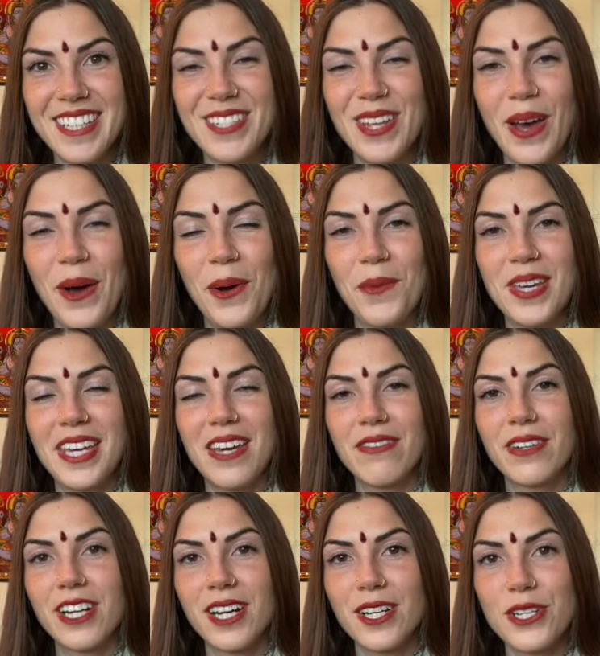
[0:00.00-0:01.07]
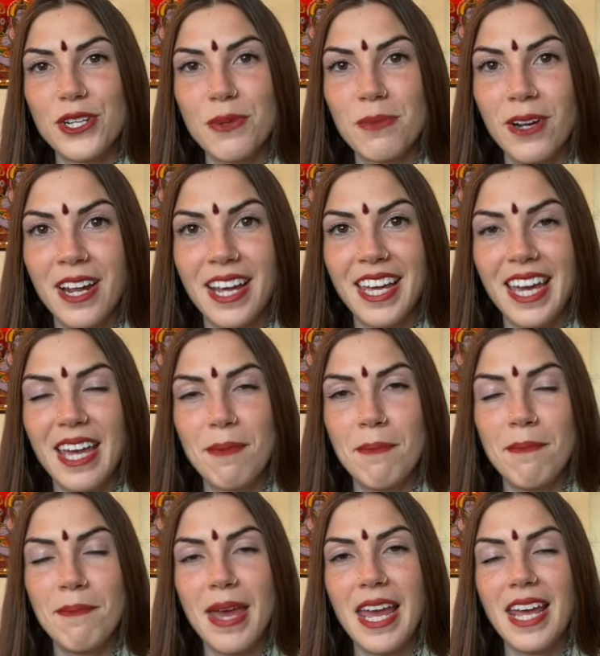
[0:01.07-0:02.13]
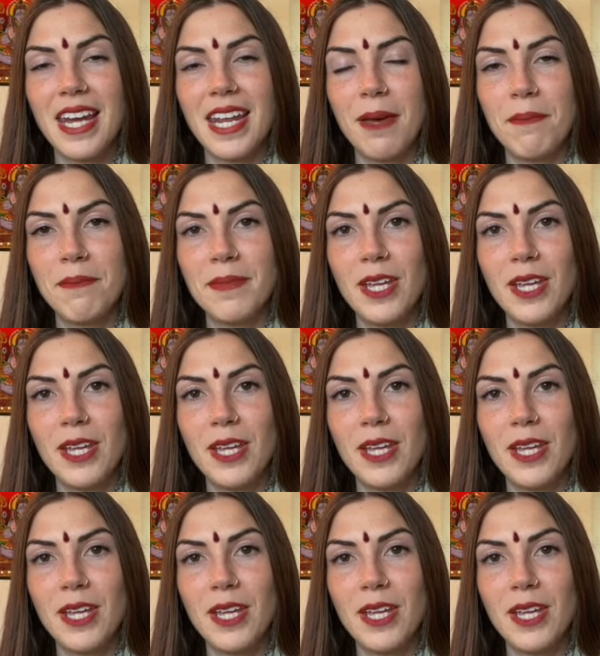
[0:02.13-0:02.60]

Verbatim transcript: So we give her turmeric made,